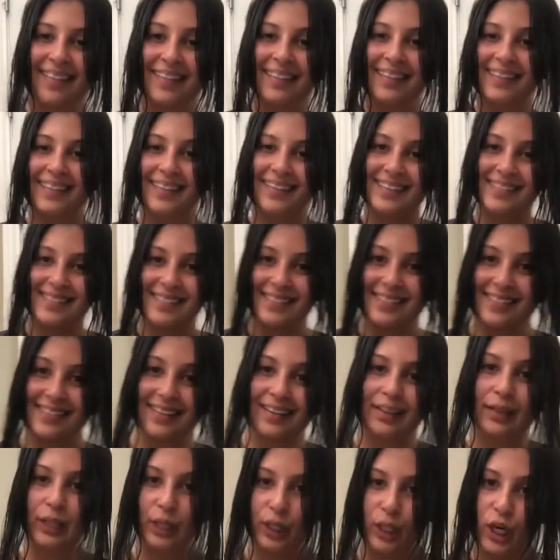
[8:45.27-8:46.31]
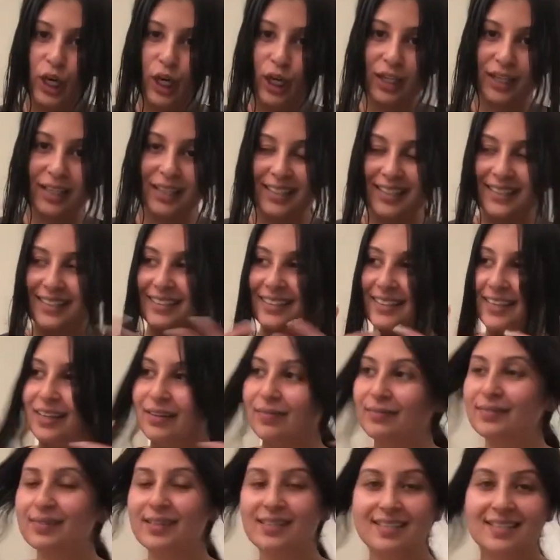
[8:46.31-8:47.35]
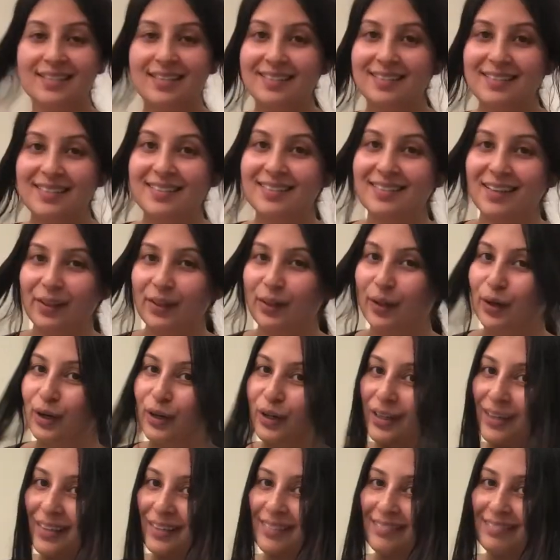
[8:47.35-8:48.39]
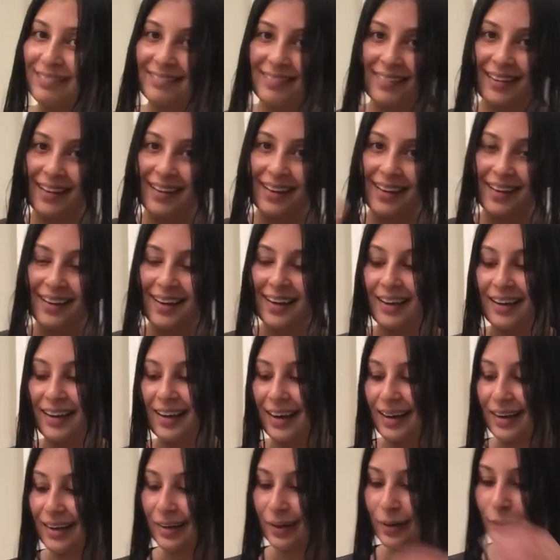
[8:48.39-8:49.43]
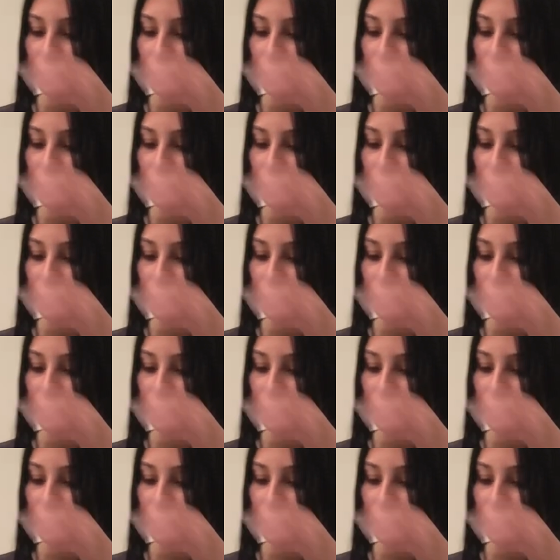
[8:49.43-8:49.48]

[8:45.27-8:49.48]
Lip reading: This is the look. If this isn't the look, I don't know